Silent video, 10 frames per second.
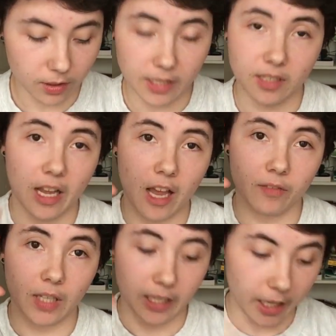doesn't
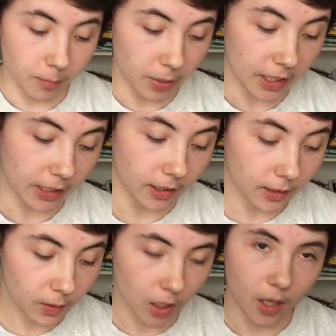have like a big
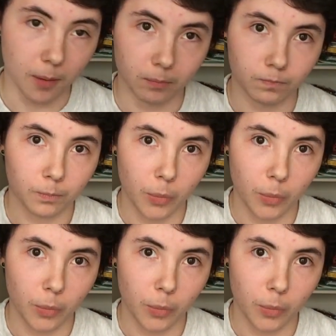um,